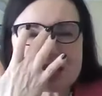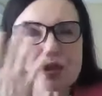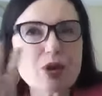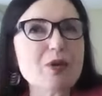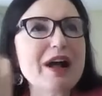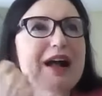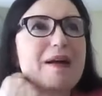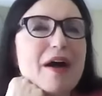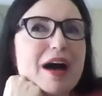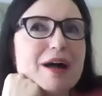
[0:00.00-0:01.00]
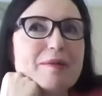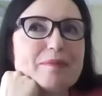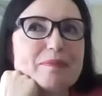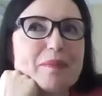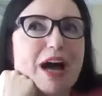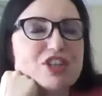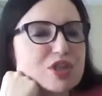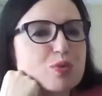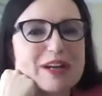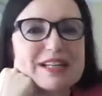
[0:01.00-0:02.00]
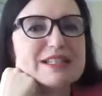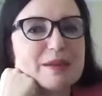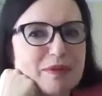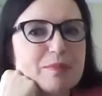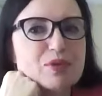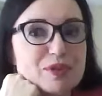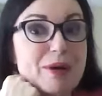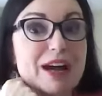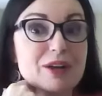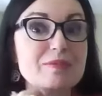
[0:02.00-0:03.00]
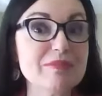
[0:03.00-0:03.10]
So I just wanted to see people smile.